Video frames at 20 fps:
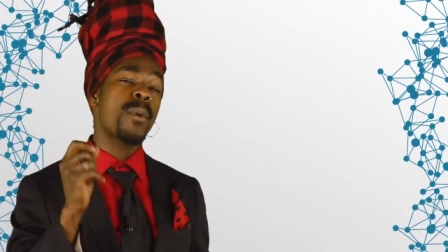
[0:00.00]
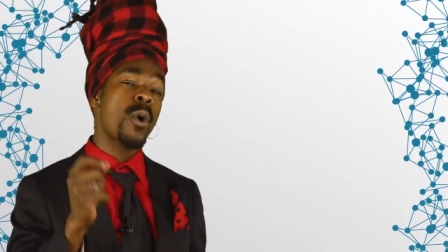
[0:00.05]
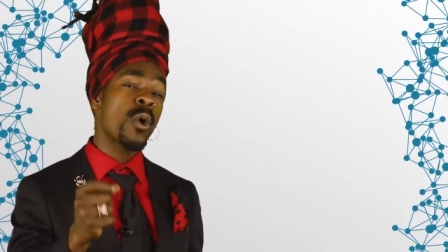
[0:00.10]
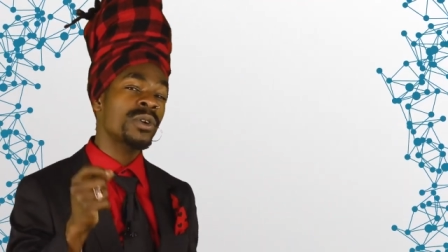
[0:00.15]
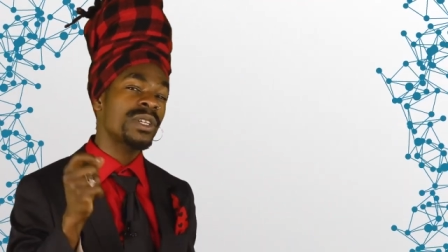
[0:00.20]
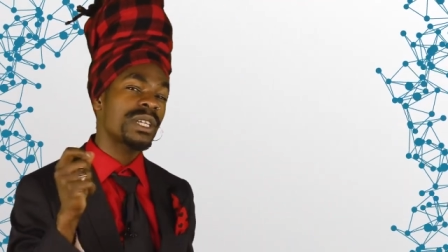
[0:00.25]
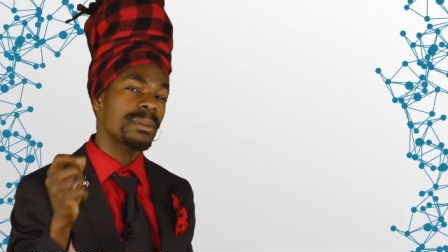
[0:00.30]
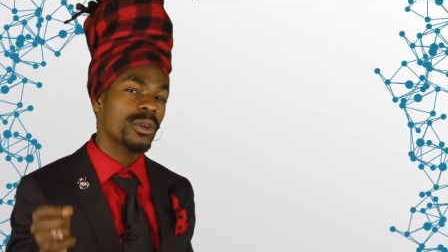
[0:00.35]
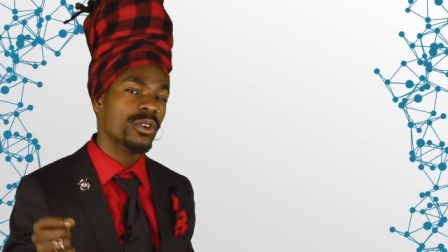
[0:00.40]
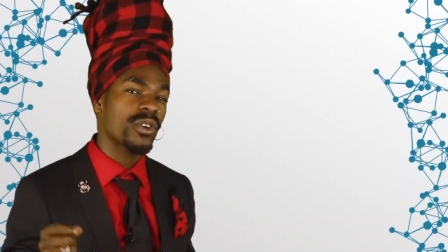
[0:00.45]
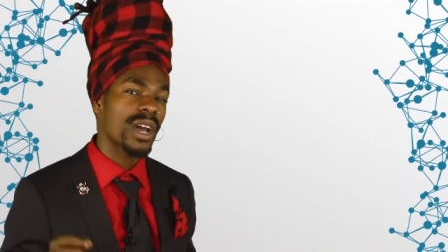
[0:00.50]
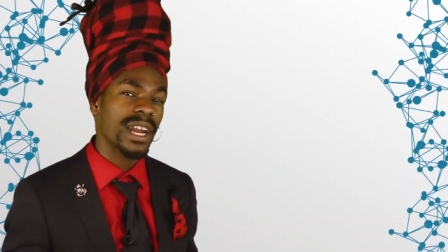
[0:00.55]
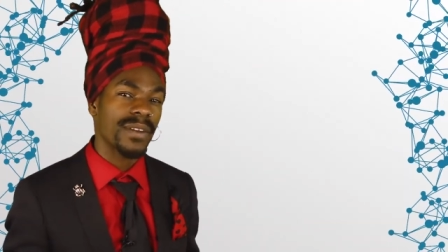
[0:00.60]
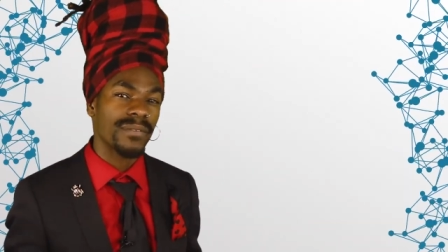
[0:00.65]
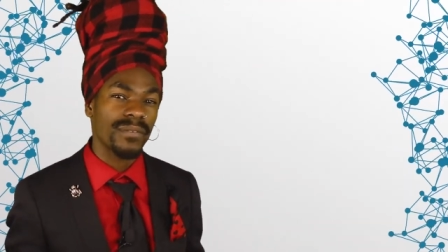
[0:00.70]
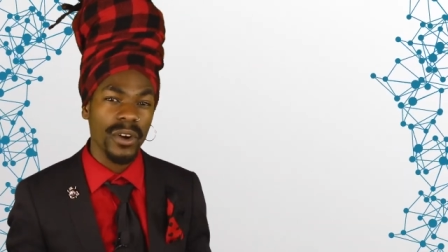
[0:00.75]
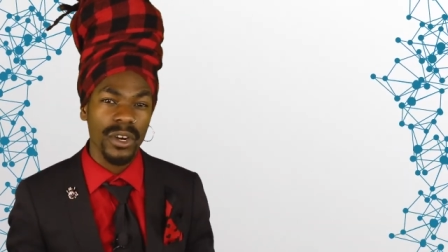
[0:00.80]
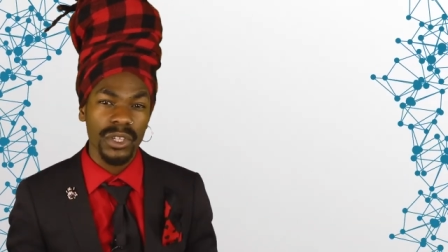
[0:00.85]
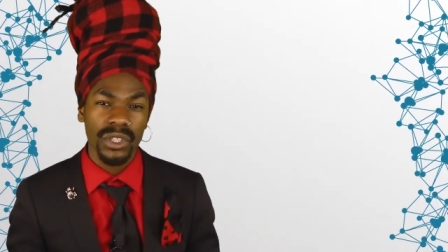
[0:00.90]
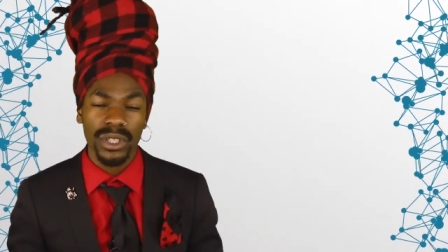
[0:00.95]
more
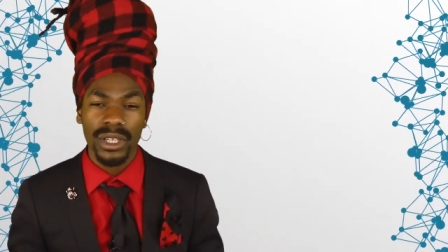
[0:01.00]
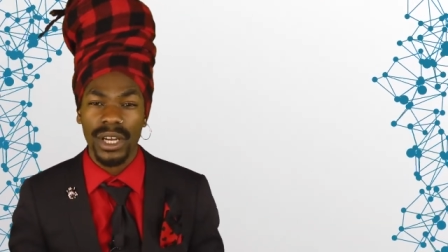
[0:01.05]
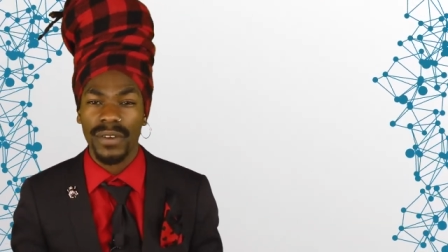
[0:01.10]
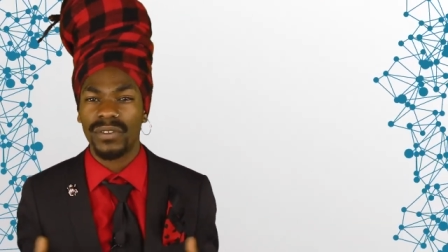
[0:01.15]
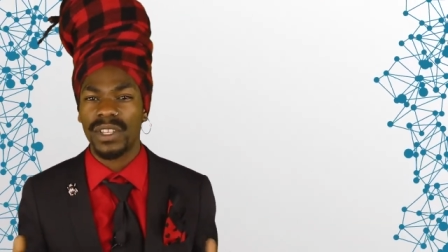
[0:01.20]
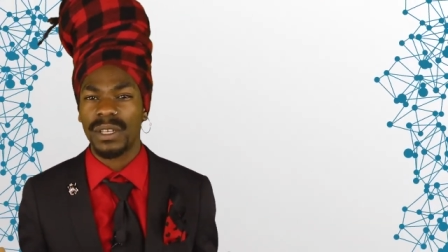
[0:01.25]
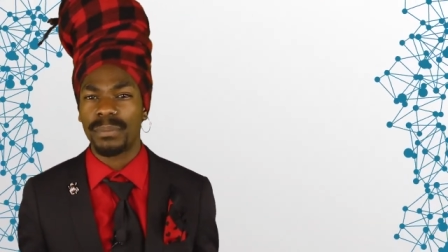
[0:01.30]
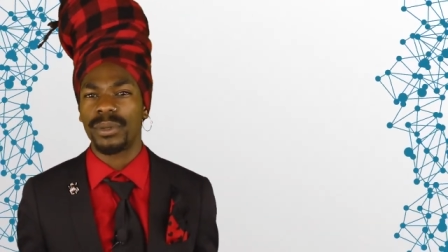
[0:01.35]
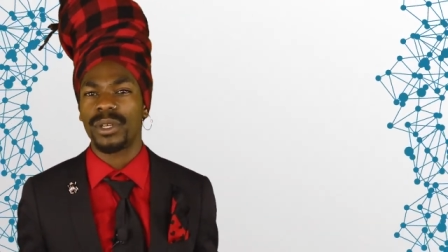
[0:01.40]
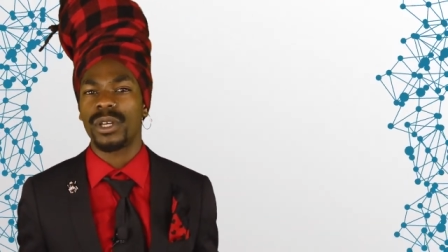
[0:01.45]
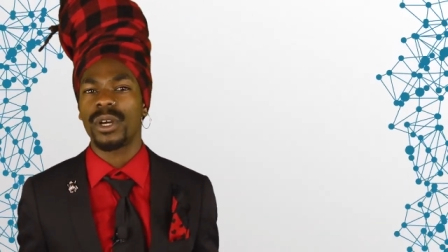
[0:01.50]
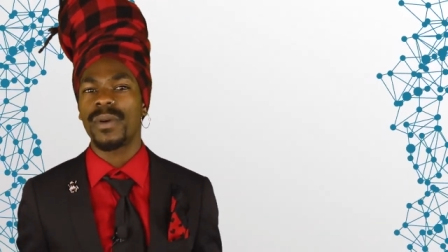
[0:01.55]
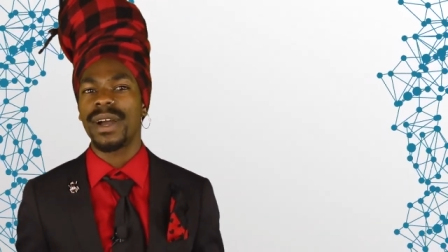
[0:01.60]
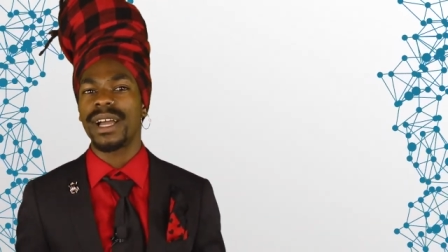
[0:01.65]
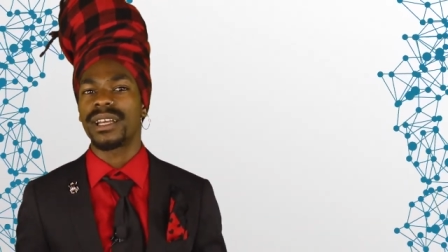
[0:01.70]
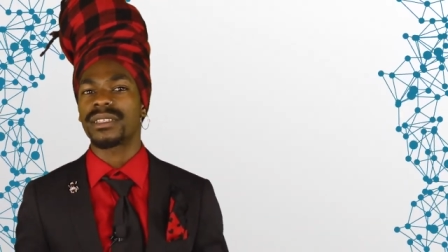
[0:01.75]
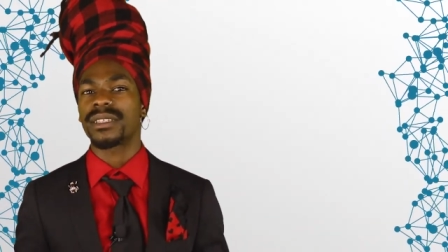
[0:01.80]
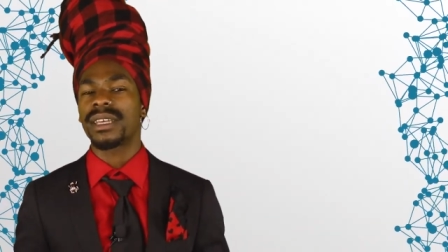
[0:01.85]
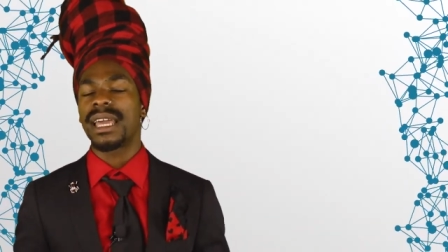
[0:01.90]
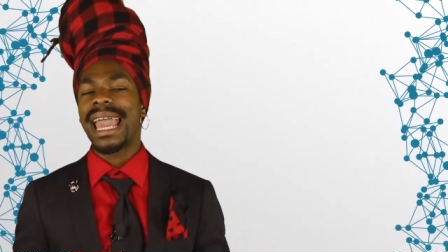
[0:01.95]
democratic version of
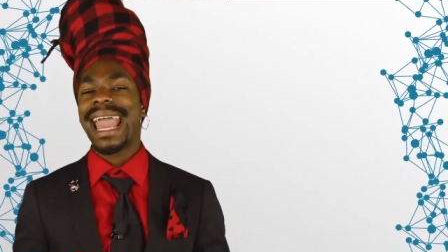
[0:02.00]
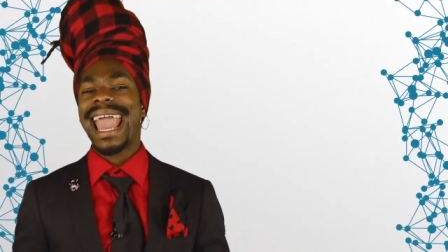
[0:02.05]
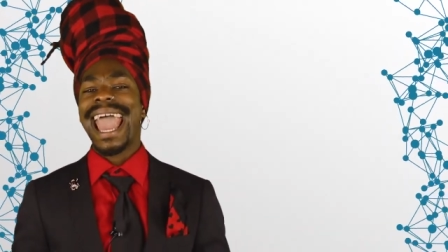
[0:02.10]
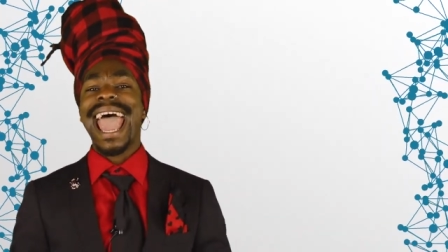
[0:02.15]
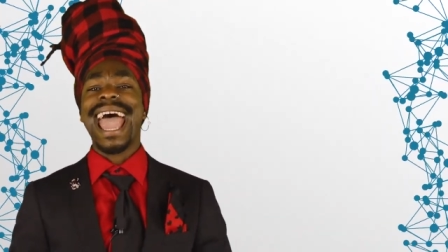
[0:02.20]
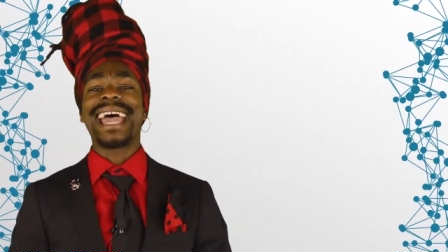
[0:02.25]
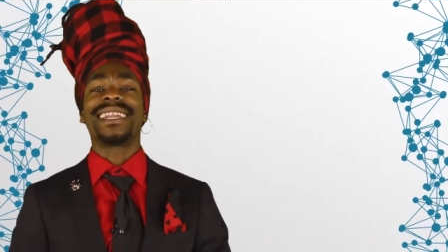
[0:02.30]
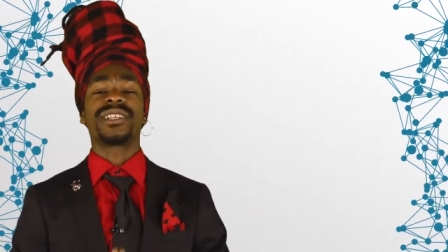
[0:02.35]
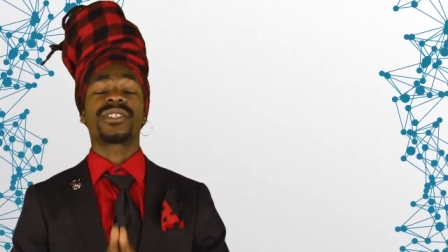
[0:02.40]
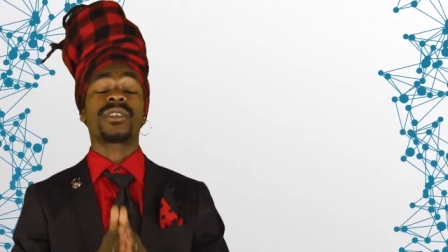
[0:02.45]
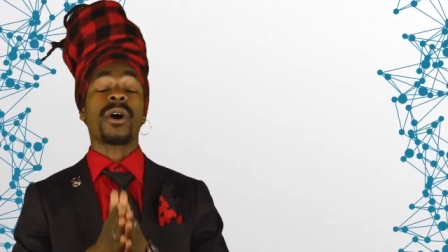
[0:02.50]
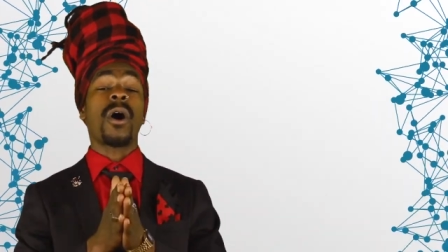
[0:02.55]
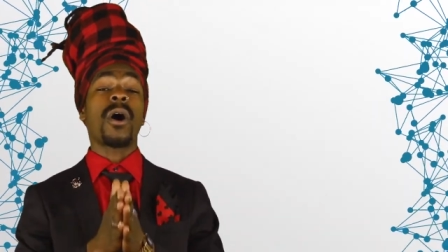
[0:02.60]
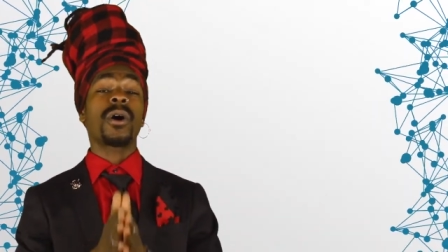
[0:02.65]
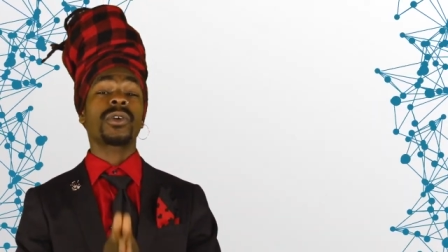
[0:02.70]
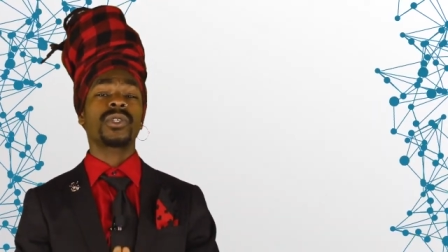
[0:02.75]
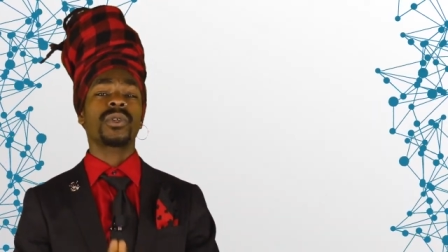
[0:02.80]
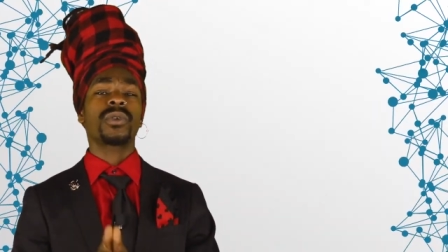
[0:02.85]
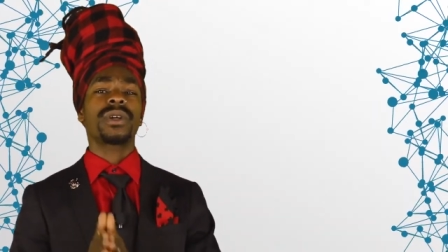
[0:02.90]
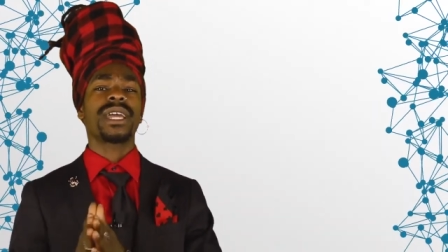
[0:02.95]
DPoS and is
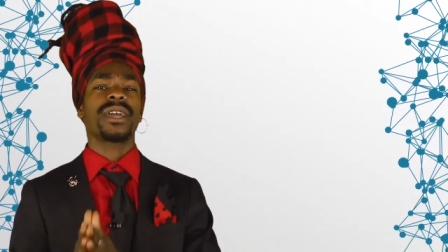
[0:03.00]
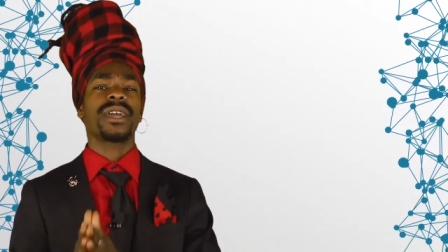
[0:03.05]
also